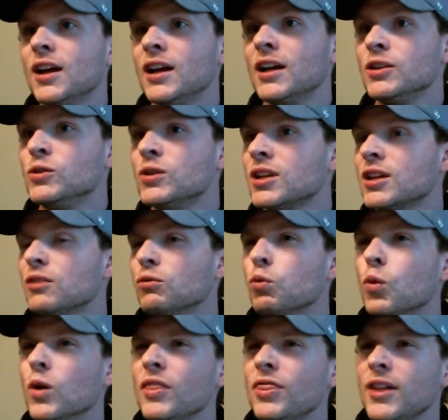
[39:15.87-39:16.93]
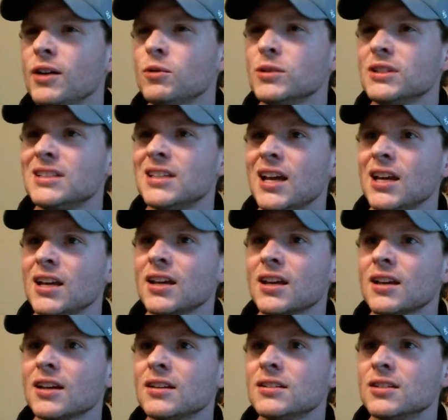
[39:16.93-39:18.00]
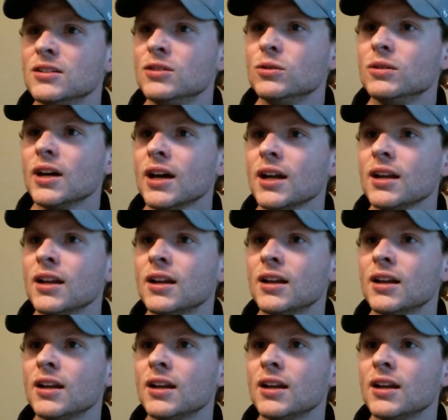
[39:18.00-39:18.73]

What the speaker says: and you think of what that would take to do that.